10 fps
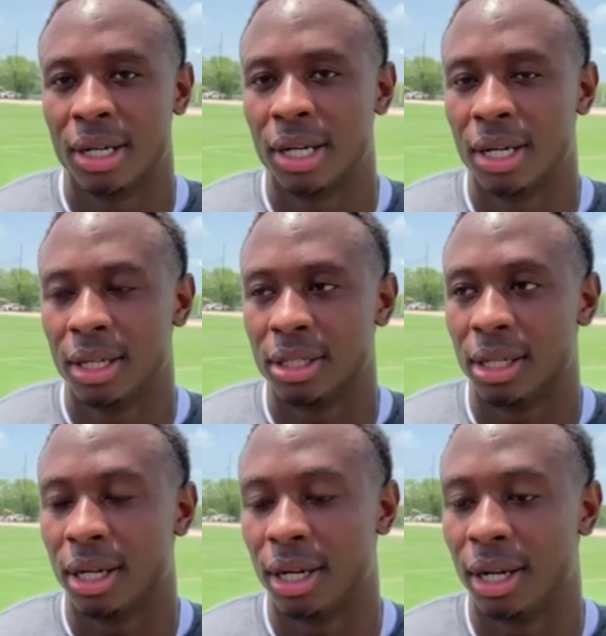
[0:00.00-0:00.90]
on?
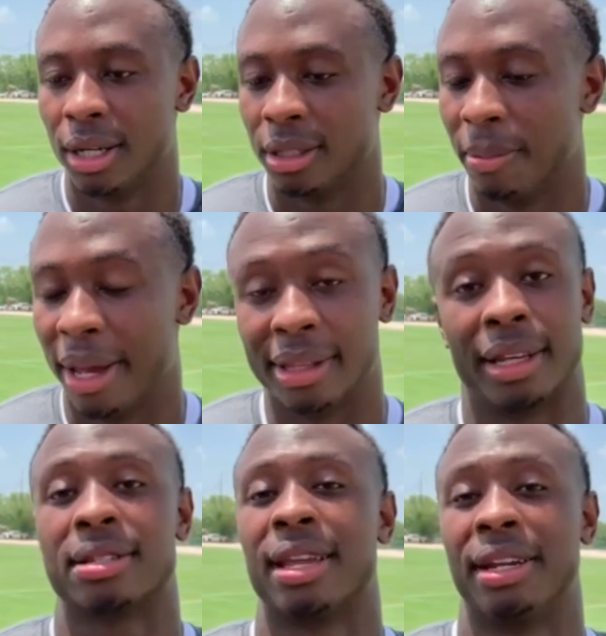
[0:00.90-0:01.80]
Uh, the main
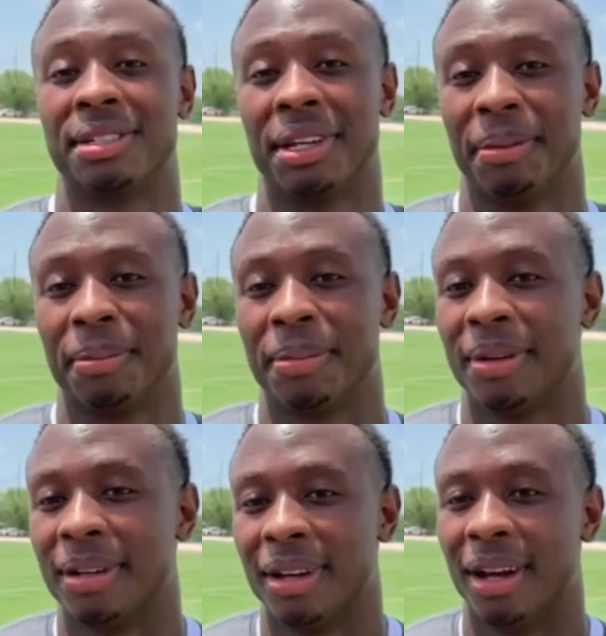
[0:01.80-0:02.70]
thing is staying in shape,
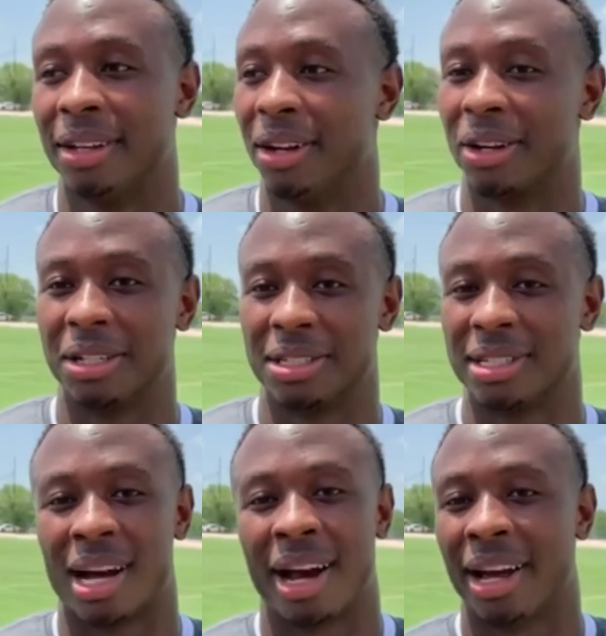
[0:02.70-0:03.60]
uh, you know, because
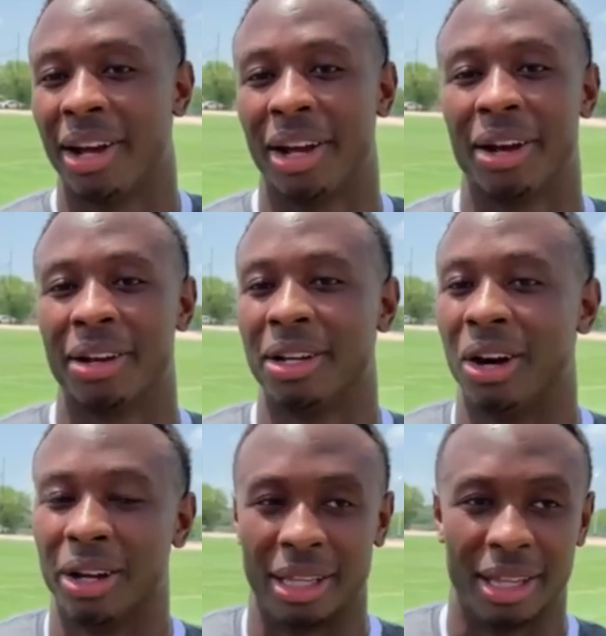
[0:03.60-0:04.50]
it's hot out here, you
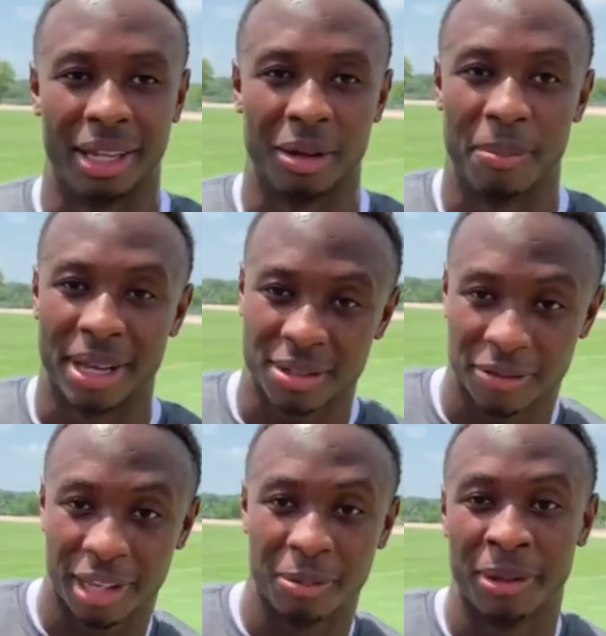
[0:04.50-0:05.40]
know. And then the best
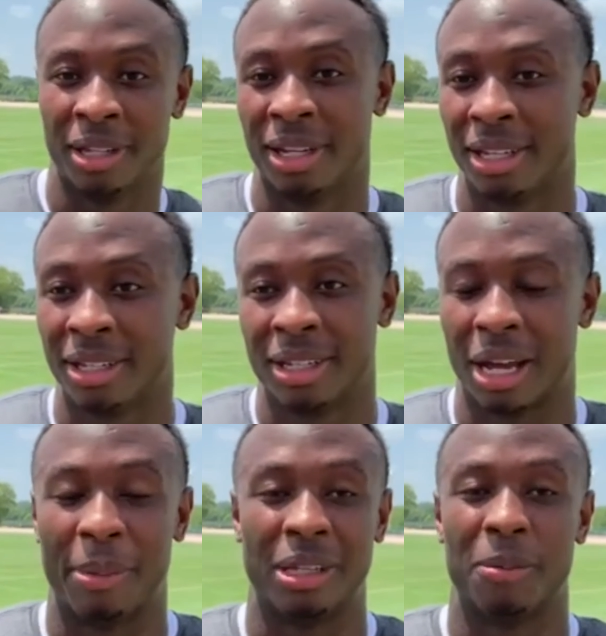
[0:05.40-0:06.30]
availability,
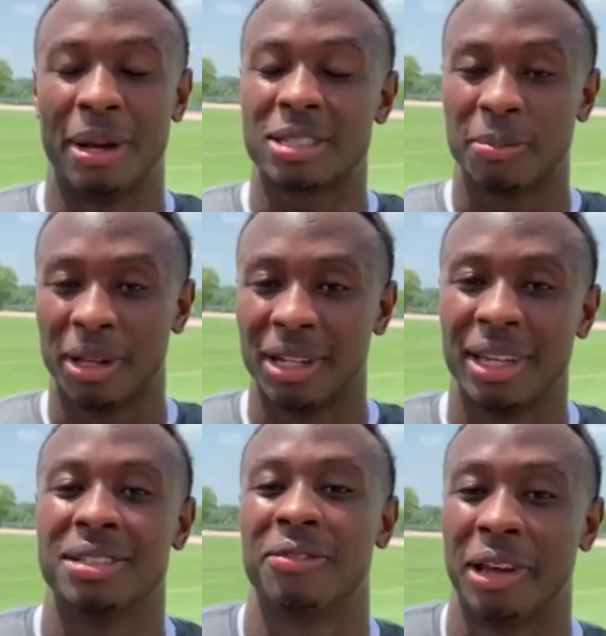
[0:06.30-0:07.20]
I mean, the best
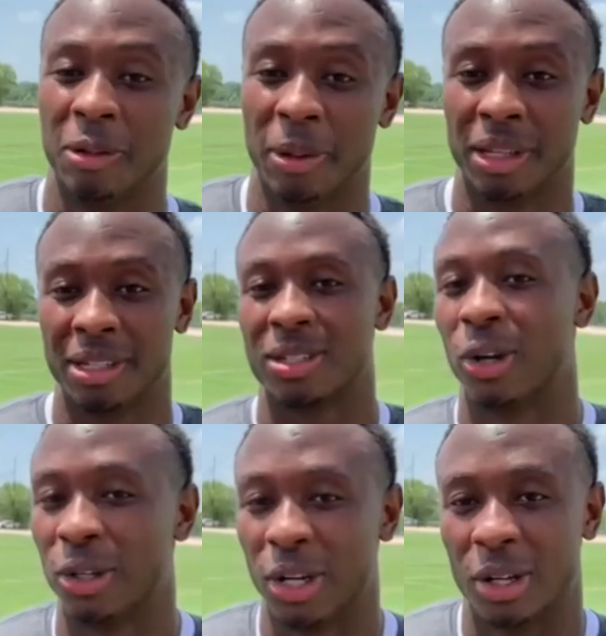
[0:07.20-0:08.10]
ability is availability.
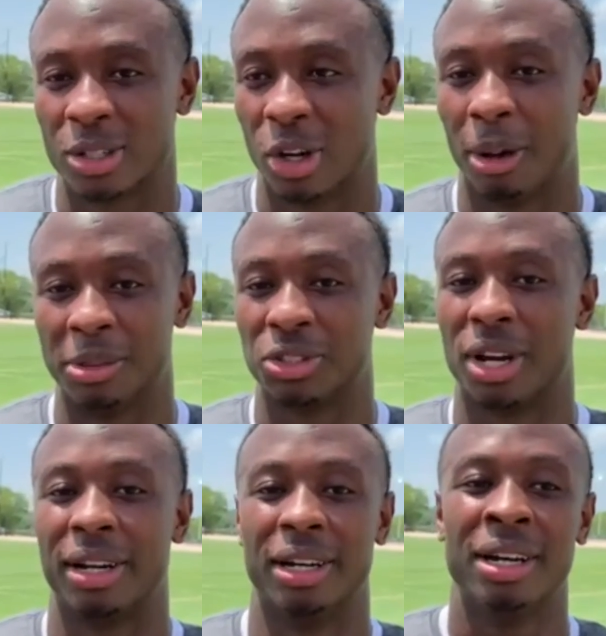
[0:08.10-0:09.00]
So, you know, so I'm just
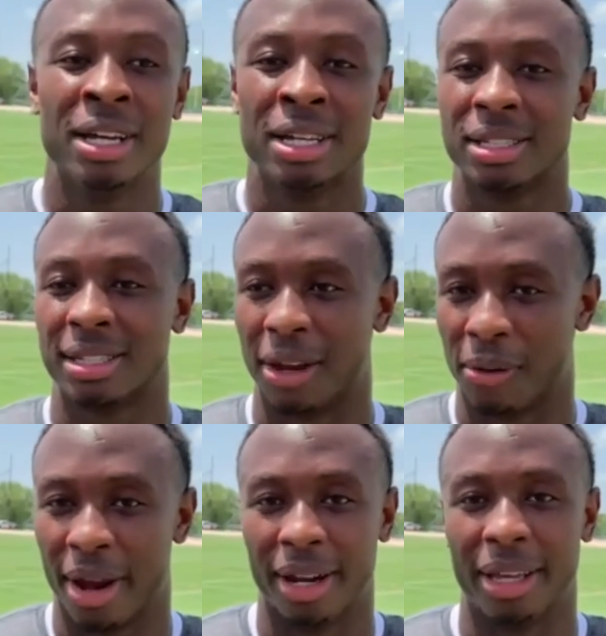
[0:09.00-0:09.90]
trying to stay
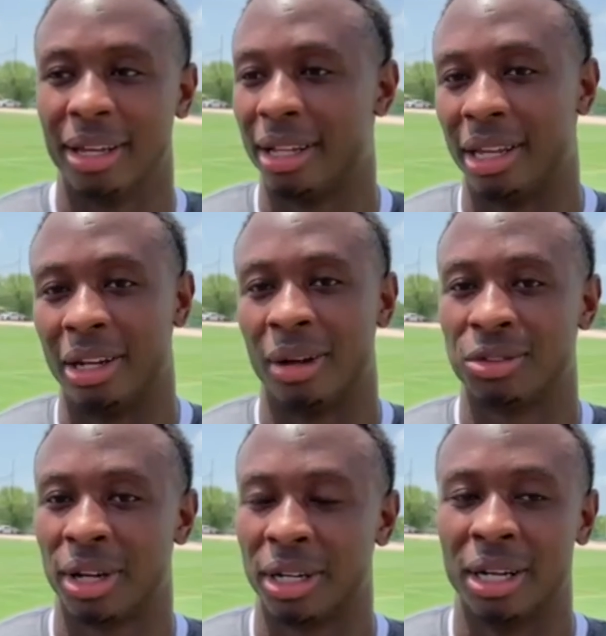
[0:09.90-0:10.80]
ready and, you know,
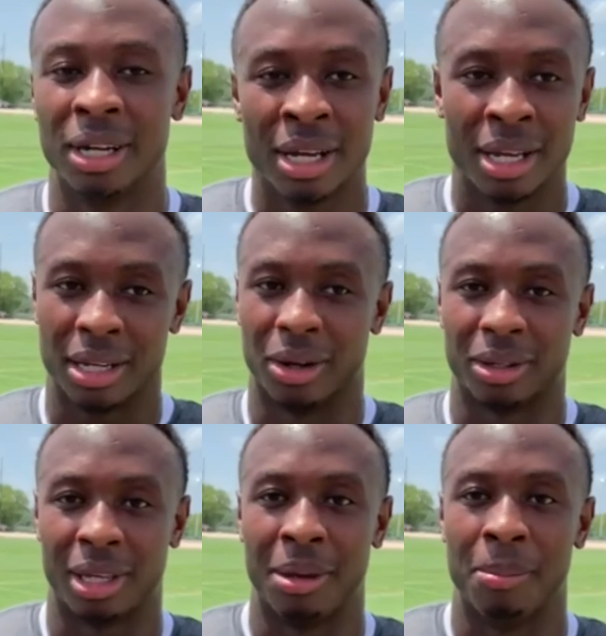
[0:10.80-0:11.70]
trying to, you know,
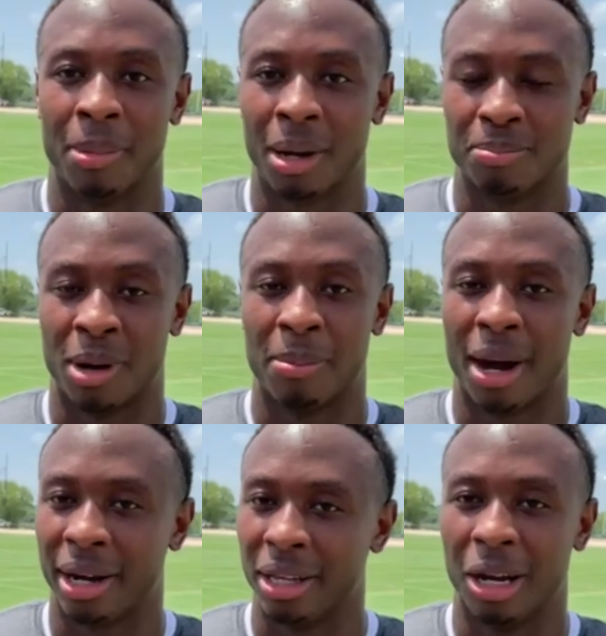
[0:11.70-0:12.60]
keep my, my
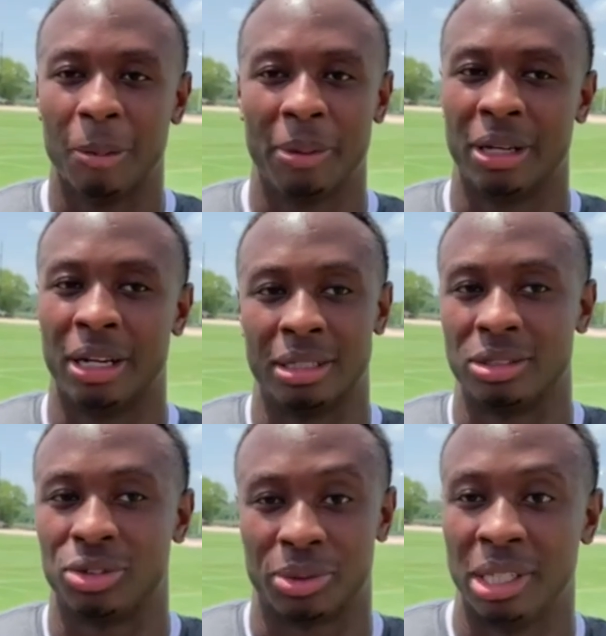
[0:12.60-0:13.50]
body up and
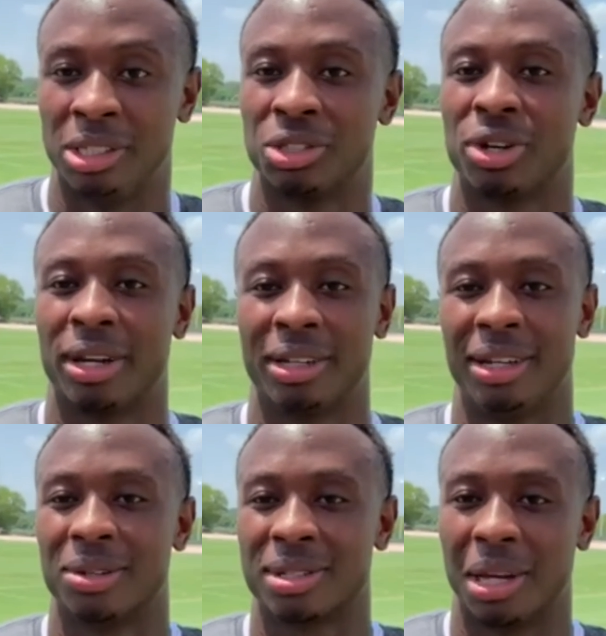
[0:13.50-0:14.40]
really just trying to,
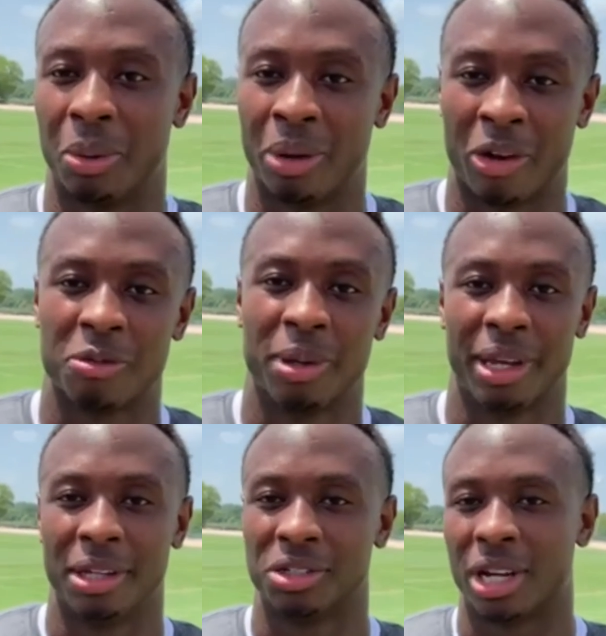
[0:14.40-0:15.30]
you know, stay away, away from
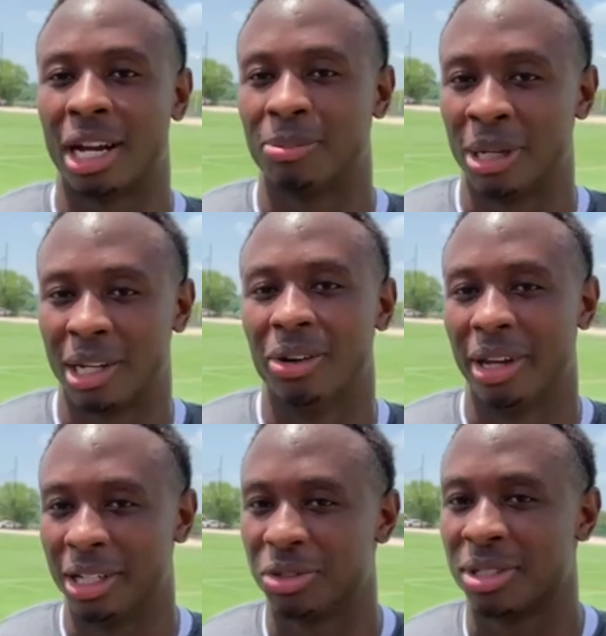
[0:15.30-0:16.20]
being injured. I, but I know
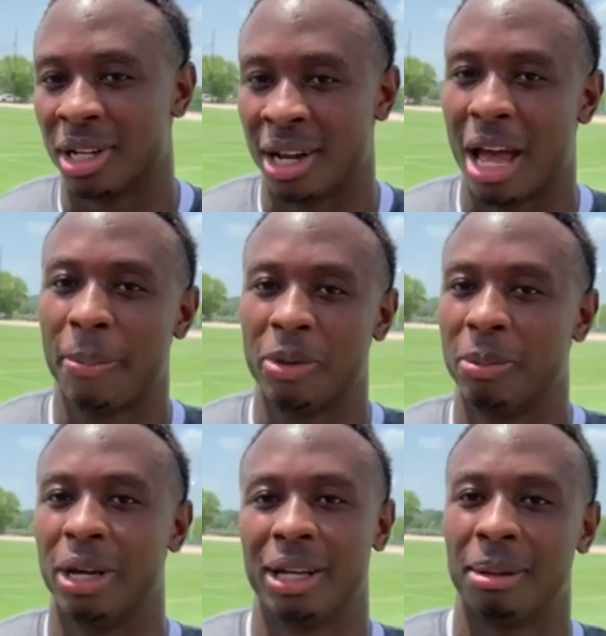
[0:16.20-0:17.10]
injury is going to happen,
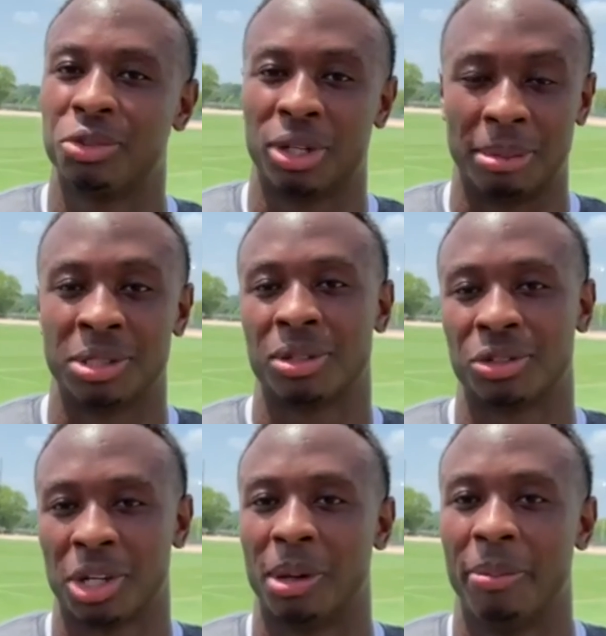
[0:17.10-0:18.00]
but I'm trying. I'm just going
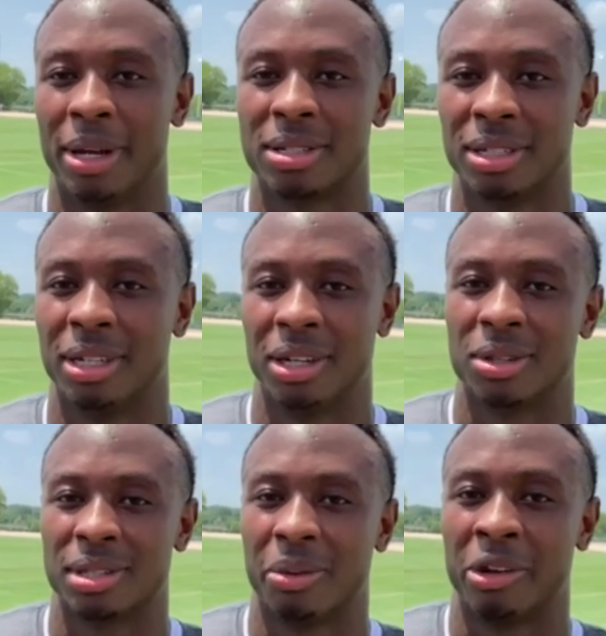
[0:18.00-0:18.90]
to try my best to, you know,
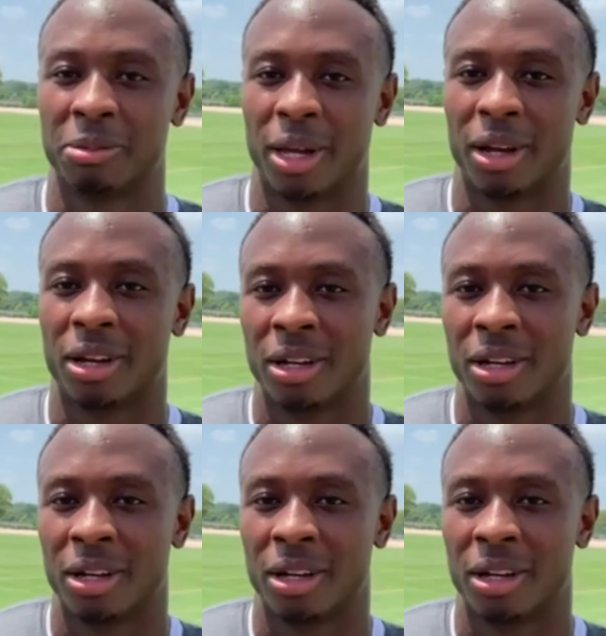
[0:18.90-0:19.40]
stay away from that.